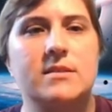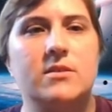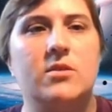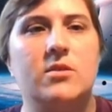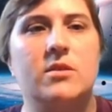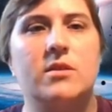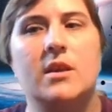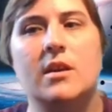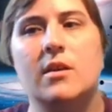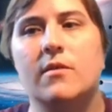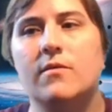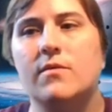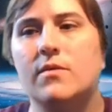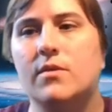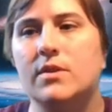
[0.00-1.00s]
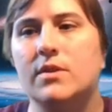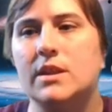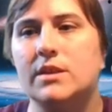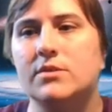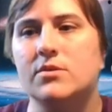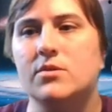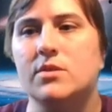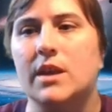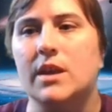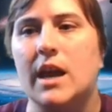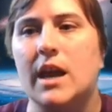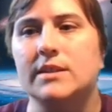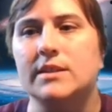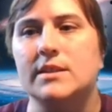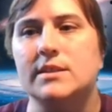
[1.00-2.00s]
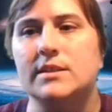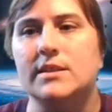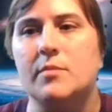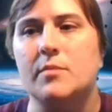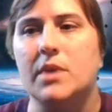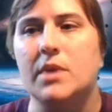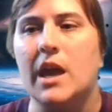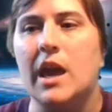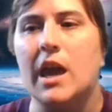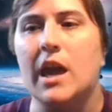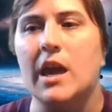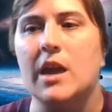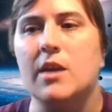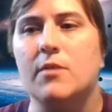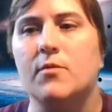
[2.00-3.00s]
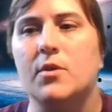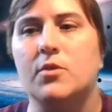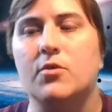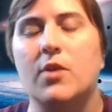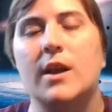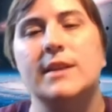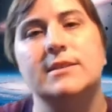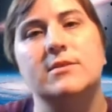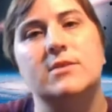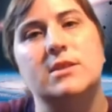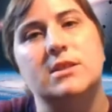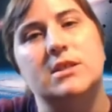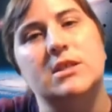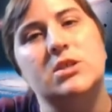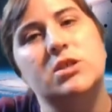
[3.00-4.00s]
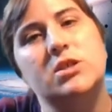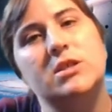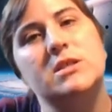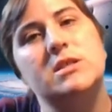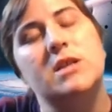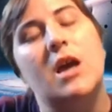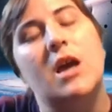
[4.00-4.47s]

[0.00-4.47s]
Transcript: You can think of these are the gases that behave under ideal conditions,